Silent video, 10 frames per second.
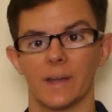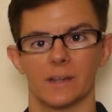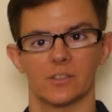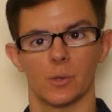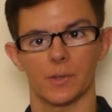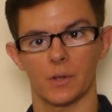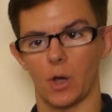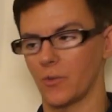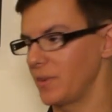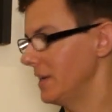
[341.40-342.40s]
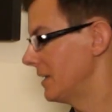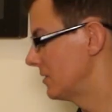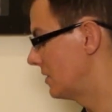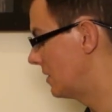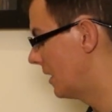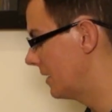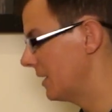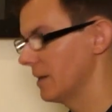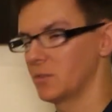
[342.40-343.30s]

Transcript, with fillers: Okay, so the coffee is done.